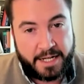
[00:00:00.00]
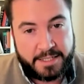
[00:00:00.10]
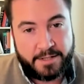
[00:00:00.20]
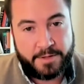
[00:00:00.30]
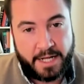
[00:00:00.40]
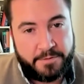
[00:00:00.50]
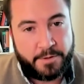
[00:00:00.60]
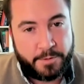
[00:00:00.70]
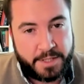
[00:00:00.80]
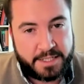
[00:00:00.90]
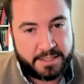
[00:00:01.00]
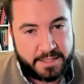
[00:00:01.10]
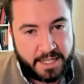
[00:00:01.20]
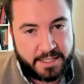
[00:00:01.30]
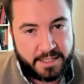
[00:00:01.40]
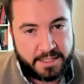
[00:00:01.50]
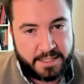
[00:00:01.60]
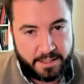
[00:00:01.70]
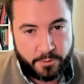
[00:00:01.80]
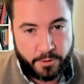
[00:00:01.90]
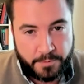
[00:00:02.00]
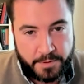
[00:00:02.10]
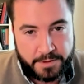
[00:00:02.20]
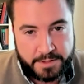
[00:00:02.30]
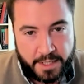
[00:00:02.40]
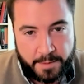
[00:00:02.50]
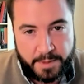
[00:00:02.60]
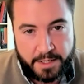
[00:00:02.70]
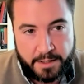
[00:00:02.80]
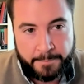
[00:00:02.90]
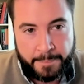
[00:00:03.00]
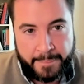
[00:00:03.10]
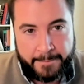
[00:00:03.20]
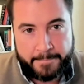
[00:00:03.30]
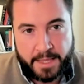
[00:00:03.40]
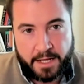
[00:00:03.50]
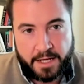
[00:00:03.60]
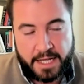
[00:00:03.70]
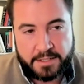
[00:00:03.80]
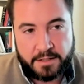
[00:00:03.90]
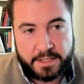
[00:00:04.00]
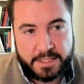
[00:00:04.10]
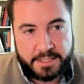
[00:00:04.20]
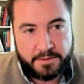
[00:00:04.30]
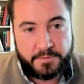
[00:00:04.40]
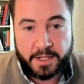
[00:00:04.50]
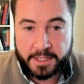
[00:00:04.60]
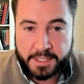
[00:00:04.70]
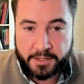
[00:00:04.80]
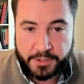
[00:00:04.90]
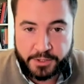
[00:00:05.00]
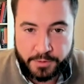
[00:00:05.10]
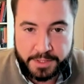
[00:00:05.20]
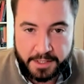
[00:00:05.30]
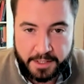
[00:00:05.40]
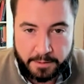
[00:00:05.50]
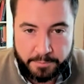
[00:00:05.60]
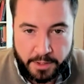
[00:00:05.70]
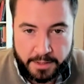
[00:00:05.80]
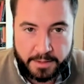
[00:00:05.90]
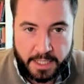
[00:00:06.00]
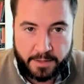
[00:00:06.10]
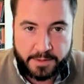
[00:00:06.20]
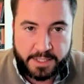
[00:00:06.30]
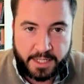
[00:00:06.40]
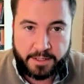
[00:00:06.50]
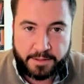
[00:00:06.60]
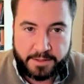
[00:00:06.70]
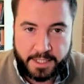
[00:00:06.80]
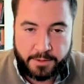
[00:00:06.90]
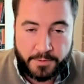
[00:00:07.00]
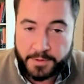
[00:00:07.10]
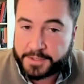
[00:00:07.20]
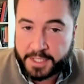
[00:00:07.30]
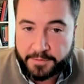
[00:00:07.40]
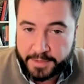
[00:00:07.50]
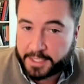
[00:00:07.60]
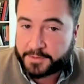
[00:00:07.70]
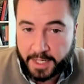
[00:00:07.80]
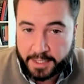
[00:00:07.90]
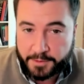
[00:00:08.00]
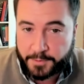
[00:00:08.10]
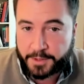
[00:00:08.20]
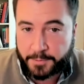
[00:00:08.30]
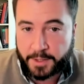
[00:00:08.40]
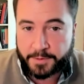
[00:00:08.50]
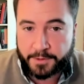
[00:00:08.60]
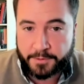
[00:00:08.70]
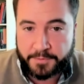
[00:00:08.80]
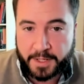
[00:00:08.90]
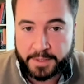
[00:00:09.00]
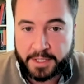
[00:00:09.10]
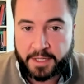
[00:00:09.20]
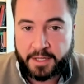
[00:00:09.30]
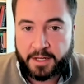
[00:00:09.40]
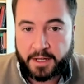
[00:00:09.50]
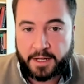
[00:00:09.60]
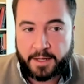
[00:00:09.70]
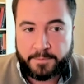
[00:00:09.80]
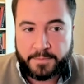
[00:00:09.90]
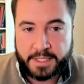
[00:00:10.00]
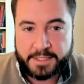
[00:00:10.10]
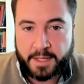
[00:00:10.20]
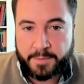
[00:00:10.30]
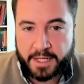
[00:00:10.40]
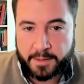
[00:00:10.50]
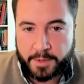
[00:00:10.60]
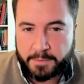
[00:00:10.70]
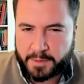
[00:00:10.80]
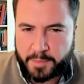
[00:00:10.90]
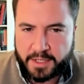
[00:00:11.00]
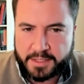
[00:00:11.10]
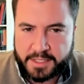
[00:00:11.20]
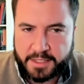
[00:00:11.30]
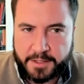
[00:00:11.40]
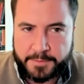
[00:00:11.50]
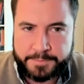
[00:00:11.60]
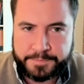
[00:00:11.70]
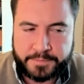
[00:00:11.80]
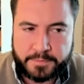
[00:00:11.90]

I don't have a whole lot to say to the degrowthers. I mean, uh, as long as it's a voluntary choice on their part, I would say degrowth yourself, and that's fine. Do what you want with your own family. Um, let's not make it public policy, though,